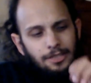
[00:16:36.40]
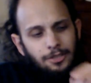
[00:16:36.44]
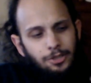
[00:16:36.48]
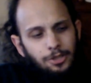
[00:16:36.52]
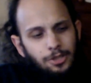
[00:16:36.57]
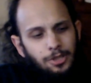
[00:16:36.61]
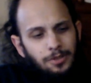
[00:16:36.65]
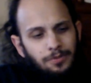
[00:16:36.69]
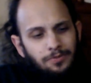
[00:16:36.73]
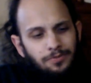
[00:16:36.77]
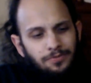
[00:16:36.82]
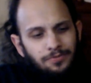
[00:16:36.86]

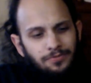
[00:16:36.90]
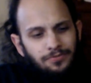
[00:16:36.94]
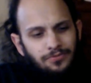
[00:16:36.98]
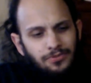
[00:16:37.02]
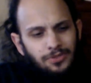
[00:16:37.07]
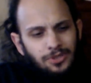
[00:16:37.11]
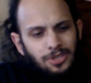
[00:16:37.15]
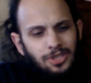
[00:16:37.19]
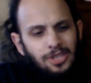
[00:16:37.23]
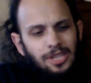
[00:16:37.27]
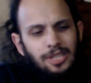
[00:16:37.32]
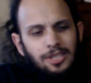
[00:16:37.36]
she
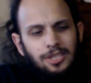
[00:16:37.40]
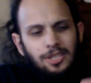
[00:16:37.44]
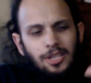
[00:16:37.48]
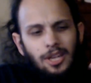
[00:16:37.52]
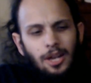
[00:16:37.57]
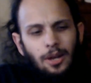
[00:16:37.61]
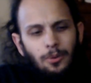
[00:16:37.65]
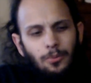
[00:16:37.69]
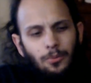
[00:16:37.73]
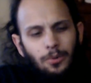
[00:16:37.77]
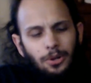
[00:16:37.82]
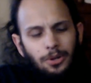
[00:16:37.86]
seeks
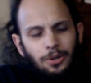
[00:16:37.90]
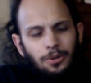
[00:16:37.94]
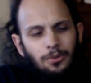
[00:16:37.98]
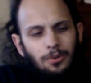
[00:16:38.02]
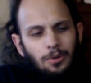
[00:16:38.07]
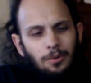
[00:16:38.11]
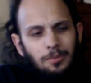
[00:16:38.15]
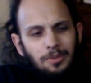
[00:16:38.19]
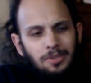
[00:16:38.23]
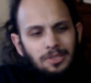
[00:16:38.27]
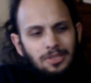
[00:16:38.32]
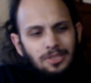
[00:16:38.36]
out Wonder
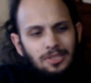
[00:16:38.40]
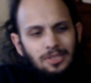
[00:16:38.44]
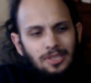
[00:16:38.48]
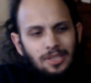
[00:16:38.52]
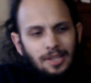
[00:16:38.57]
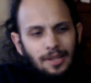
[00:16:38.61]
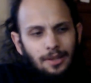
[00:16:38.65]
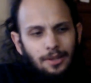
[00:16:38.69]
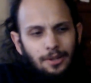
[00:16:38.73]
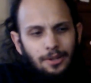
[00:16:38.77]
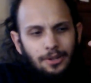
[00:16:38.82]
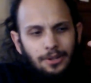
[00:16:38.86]
Woman to
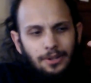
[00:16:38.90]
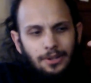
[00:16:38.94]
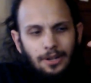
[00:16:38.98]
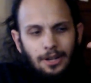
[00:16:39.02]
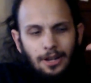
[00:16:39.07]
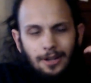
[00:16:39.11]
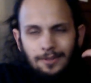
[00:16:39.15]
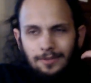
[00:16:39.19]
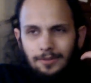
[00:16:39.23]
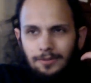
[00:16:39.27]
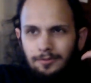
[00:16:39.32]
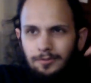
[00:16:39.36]
tell her
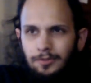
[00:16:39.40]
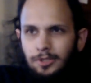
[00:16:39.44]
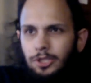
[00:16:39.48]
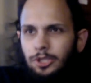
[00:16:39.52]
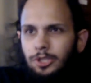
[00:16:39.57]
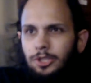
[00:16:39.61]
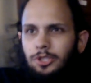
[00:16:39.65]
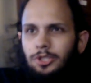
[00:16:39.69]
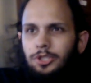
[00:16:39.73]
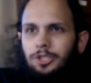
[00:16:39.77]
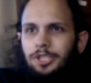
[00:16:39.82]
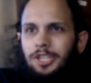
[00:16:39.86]
of a
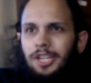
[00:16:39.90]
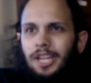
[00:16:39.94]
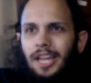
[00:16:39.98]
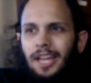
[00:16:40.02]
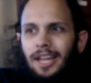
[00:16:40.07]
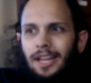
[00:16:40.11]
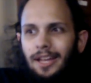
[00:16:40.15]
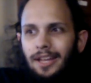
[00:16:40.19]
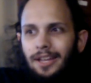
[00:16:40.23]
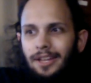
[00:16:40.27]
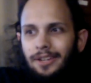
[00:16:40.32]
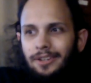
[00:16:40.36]
vision she
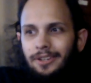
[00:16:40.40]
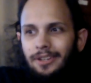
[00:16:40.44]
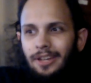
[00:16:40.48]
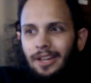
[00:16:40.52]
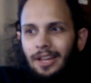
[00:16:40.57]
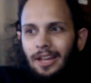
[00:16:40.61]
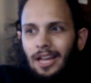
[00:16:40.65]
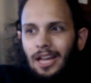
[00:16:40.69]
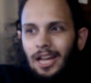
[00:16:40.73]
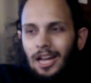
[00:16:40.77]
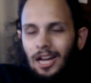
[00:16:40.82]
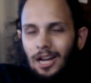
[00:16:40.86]
had
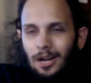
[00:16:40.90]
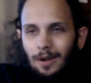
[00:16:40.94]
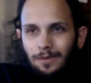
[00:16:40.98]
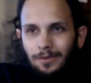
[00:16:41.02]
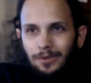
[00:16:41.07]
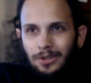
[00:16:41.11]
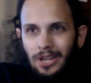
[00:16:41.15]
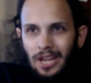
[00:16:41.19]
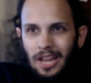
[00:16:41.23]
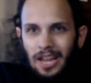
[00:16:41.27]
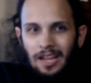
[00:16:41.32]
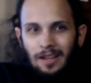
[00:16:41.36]

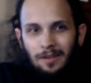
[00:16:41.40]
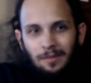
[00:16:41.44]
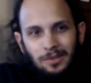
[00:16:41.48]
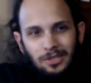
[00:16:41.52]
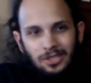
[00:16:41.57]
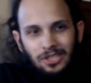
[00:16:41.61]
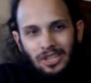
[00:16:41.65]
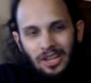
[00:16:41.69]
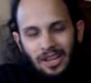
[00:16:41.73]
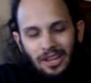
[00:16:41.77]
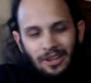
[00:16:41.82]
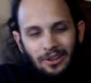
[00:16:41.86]
of an
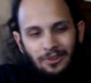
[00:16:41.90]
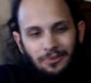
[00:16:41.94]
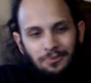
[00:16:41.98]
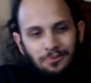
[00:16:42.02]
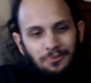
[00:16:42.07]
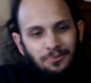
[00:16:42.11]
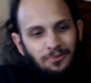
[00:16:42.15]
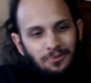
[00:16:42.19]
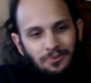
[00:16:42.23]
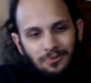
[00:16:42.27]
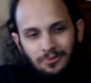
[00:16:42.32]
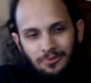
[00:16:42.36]

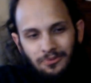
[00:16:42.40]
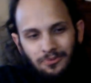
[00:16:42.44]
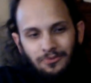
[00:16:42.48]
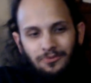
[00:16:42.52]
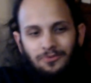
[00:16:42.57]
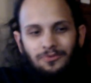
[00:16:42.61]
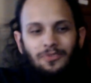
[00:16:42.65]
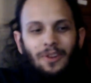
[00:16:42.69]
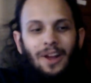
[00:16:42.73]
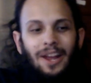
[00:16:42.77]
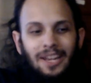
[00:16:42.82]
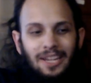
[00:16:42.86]
Amazon
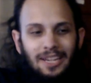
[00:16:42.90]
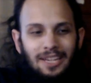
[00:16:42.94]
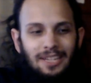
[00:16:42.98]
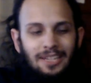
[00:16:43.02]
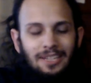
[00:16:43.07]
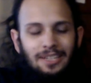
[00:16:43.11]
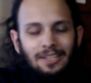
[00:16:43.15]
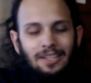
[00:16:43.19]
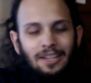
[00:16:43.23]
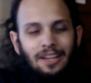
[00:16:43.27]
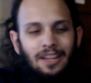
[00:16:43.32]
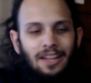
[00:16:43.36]

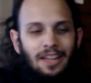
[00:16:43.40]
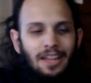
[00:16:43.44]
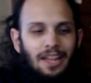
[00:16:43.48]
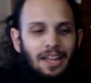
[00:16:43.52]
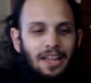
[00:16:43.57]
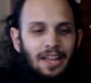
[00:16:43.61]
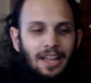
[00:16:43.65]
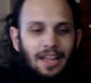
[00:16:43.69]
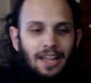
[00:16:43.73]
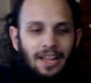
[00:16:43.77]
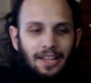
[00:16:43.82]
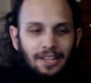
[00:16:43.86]
fighting,
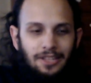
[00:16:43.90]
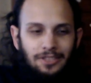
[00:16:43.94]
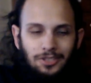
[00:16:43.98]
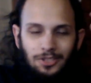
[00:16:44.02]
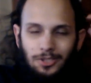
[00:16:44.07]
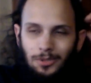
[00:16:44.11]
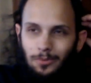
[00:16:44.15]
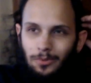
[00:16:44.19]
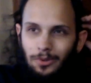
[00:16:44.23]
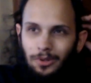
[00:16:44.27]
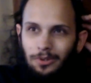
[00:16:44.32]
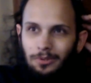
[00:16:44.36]
and
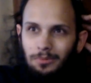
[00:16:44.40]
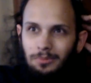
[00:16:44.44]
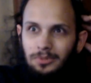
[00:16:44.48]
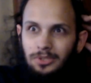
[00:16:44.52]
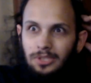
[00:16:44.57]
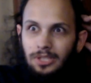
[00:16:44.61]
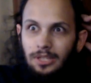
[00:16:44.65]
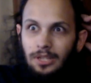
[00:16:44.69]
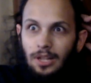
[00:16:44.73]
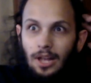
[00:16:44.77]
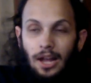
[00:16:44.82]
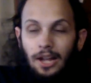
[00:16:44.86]
so Wonder
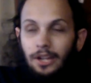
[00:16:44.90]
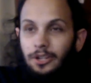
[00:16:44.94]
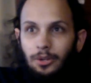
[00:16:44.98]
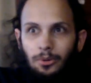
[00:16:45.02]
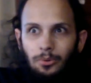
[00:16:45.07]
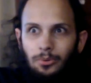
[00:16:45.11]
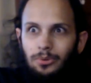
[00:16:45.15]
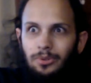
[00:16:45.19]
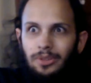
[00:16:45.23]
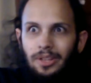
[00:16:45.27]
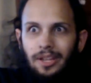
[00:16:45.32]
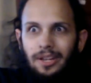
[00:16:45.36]
Woman's like, I
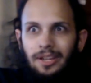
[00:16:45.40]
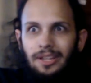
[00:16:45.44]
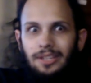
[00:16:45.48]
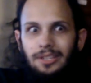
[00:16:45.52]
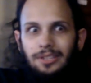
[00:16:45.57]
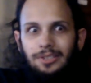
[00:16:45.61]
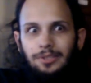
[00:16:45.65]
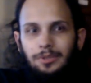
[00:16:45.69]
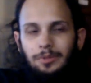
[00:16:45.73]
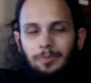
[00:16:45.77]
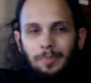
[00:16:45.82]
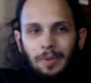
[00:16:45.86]
know who that
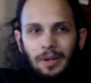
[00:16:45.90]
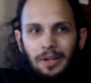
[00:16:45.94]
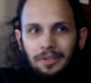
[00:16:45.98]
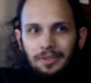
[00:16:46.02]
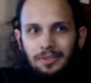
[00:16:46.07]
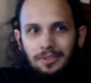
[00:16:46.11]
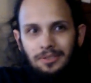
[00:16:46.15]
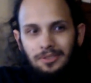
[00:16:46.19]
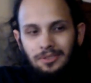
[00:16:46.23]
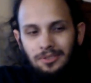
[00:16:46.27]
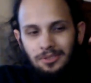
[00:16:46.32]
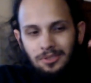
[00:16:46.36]
is
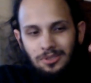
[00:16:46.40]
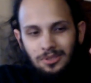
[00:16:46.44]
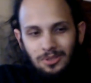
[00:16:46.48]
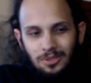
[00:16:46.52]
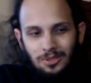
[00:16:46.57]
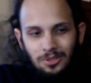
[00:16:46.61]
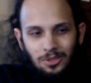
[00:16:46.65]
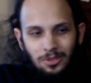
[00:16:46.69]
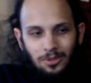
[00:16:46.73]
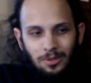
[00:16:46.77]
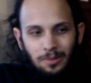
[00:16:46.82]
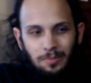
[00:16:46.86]
by this
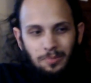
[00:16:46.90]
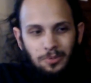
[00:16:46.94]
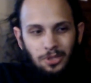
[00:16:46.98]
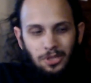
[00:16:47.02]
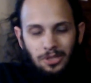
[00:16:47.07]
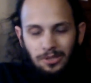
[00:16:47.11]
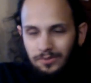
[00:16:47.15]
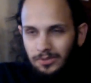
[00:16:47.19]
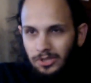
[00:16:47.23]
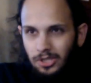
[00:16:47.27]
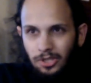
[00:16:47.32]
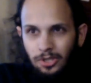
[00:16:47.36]

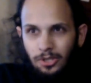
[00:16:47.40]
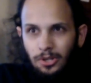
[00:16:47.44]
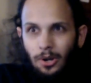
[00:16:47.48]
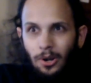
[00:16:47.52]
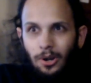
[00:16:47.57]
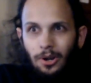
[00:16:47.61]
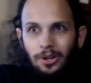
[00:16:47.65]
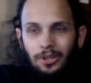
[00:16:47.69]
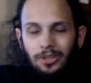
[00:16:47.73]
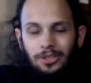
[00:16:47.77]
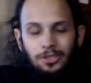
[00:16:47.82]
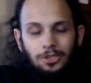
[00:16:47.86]
description of a
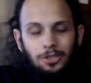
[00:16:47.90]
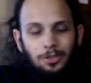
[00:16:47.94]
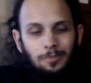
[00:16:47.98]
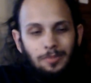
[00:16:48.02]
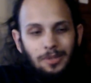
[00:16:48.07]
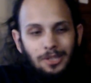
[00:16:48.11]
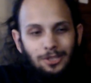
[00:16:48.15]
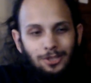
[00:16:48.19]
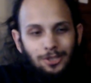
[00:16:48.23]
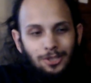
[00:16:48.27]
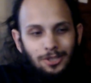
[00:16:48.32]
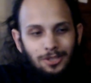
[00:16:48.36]
scar that you
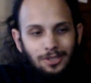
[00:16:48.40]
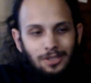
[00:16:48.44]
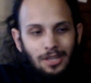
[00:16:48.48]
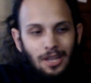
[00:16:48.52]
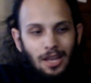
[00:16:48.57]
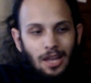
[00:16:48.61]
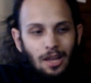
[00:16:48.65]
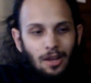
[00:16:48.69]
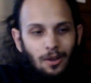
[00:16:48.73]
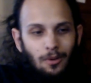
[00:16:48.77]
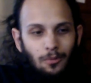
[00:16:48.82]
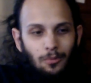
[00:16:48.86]
mentioned.
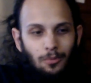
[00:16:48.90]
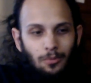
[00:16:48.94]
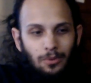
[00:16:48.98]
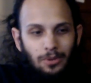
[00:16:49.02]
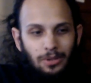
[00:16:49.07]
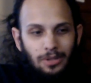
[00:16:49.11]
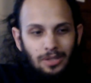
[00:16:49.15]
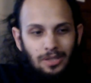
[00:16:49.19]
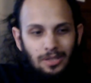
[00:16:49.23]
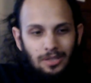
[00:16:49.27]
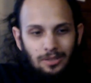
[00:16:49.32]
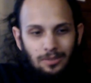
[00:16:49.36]

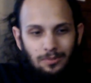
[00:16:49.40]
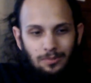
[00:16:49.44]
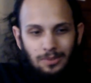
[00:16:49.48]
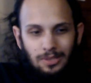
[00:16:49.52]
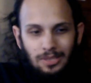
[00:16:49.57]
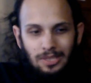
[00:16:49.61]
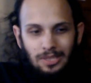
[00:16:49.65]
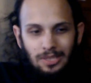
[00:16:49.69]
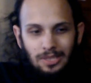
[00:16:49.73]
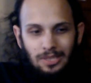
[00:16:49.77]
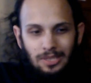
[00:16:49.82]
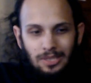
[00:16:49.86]
We
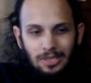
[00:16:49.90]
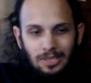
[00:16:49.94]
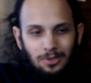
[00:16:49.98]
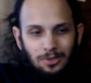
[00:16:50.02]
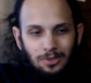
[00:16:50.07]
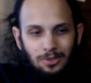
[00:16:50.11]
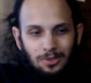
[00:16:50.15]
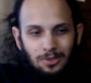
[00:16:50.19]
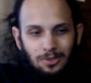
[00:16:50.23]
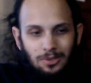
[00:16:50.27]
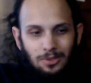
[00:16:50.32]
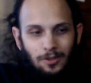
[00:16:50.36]
need to go
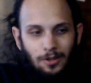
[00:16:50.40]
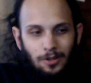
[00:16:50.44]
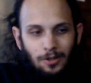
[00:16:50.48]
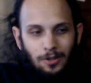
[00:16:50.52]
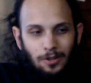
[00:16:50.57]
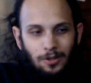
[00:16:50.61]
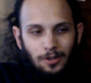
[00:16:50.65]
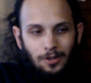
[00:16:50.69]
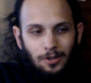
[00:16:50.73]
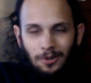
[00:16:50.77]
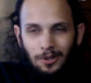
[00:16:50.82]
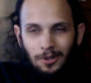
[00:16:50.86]
save her,
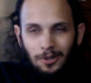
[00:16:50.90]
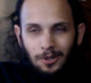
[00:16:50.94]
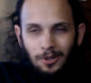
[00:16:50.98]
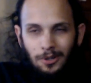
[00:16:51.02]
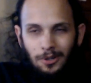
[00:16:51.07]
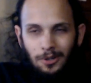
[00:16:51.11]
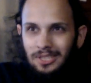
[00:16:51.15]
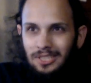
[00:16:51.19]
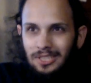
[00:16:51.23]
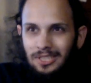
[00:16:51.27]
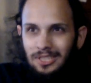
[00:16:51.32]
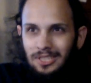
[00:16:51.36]
but
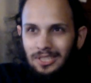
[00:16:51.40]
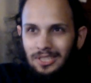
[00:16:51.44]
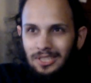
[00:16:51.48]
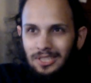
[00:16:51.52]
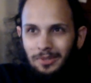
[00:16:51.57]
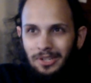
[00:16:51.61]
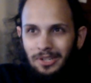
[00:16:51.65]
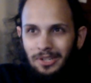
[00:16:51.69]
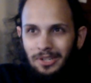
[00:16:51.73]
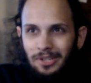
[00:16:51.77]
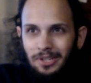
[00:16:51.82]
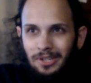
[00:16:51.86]
first we need
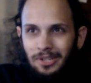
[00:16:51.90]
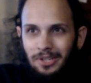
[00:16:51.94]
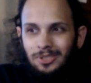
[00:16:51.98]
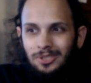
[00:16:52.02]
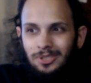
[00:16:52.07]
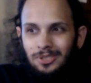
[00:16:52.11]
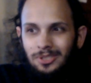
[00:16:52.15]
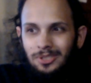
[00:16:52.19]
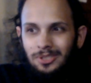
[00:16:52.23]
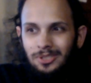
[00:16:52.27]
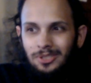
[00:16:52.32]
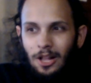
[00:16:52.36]
someone else
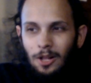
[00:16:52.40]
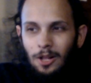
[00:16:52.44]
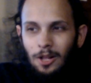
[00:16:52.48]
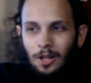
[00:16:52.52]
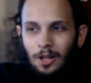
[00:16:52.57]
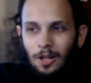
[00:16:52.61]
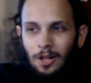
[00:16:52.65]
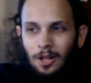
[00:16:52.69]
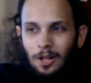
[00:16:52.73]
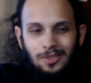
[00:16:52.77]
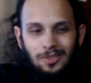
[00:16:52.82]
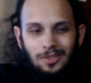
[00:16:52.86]
to
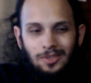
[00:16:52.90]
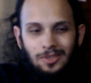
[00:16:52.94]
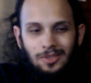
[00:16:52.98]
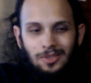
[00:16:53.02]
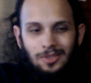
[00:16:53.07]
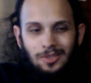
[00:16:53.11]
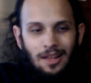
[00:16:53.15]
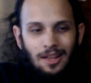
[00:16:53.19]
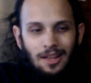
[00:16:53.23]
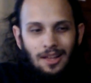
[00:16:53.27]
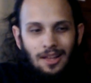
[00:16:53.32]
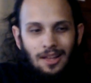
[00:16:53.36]
help us,
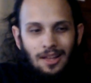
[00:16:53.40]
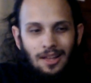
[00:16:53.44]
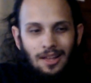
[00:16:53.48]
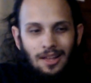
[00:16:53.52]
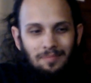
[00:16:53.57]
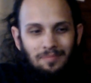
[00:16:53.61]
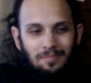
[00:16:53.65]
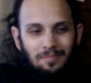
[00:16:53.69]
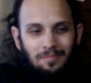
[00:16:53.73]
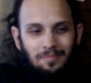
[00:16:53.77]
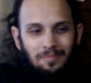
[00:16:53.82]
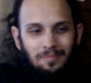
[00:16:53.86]

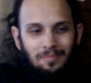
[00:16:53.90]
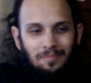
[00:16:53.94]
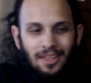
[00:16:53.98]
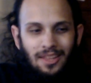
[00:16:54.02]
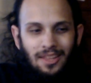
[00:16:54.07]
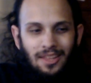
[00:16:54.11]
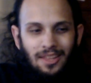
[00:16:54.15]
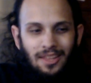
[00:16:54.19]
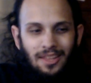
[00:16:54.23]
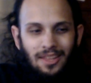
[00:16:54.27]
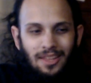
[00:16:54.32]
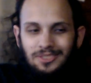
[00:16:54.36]

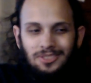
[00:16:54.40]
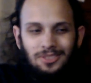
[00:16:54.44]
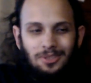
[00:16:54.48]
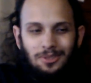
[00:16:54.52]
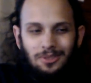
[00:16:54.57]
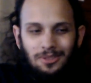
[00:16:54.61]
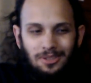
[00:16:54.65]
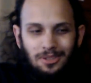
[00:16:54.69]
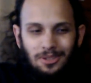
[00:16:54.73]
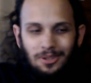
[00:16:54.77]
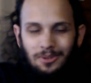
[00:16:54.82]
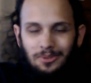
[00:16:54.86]
and
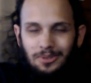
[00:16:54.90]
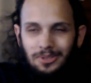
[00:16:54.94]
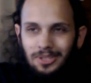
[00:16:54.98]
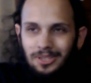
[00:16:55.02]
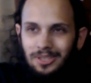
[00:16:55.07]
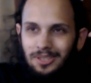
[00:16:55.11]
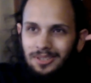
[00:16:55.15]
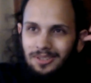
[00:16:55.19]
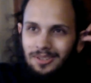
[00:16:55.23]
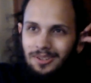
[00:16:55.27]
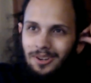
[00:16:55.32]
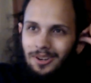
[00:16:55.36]
so they go and
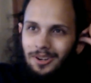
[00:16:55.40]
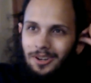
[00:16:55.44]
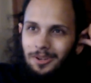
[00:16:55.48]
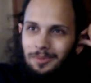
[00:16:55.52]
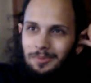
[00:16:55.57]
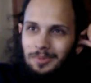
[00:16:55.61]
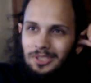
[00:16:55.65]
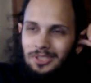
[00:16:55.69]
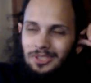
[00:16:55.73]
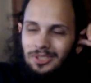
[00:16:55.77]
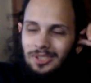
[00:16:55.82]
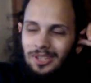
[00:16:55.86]
get
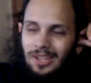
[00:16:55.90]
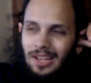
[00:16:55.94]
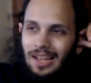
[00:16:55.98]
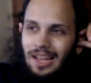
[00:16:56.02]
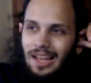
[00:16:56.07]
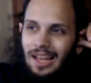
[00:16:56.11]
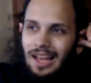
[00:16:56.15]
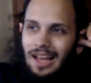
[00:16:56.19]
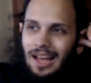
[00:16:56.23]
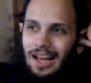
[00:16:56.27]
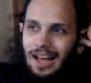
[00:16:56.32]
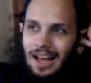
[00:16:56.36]
Artemis.
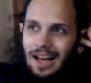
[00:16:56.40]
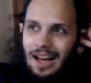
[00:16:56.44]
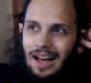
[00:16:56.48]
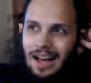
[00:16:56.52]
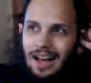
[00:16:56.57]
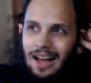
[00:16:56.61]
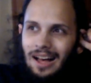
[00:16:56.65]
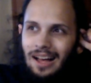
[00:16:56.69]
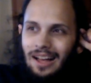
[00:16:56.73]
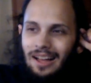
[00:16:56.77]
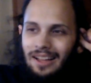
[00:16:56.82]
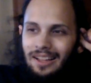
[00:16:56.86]

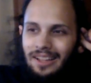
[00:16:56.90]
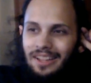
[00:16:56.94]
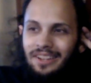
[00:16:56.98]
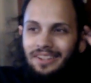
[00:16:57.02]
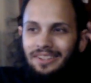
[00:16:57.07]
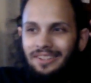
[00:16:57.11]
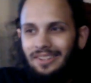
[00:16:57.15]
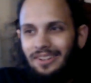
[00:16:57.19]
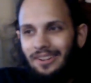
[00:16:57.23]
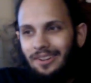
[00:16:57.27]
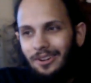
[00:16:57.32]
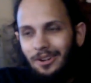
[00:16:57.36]

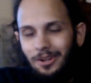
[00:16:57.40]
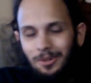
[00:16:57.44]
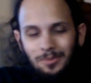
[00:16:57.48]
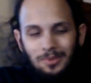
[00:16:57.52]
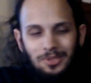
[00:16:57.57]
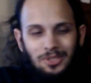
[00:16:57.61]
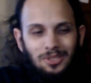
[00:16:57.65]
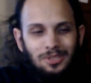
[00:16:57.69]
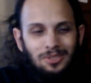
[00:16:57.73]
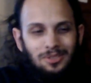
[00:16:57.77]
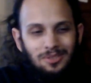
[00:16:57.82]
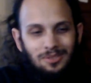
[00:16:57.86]
And
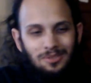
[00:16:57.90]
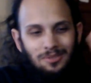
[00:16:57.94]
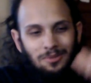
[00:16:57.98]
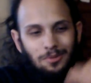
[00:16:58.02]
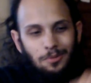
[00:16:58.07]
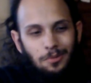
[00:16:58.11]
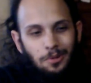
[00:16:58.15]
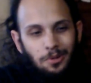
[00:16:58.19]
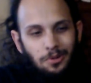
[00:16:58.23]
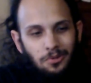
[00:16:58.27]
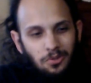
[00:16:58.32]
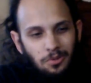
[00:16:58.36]
Artemis and
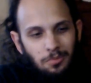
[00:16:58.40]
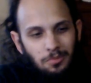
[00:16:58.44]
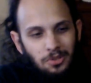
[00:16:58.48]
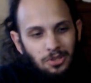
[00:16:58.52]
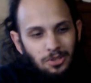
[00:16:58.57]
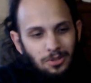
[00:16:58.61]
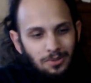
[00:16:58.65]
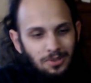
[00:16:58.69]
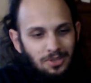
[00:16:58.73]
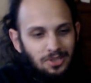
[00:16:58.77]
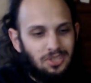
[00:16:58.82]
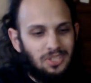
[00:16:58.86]
Wonder
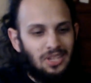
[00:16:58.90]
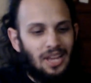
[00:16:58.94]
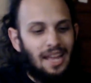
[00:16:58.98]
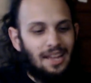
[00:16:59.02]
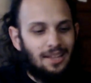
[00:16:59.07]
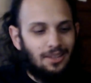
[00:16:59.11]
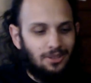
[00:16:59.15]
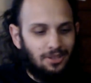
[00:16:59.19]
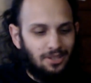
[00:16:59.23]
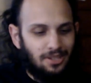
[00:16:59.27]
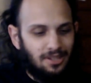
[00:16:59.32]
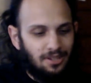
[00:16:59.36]
Woman don't
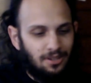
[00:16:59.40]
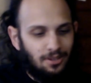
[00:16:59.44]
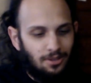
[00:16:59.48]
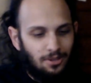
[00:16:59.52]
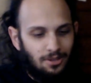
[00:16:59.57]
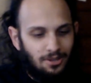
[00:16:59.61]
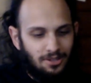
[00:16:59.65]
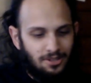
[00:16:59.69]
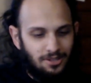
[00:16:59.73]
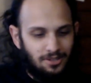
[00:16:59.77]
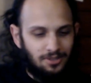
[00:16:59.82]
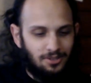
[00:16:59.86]
exactly get
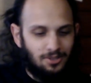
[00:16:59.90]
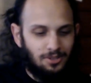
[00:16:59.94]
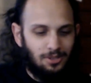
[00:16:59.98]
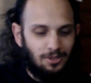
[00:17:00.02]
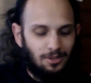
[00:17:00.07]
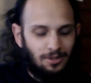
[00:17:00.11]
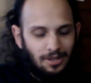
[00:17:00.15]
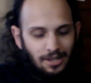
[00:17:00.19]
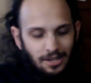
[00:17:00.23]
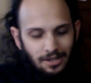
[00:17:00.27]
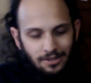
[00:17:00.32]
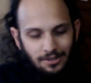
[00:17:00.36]
along,
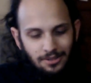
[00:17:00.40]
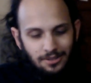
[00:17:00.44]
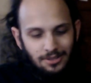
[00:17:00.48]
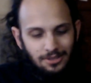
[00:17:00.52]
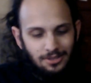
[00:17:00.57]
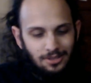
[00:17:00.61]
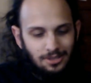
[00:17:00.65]
so I don't know,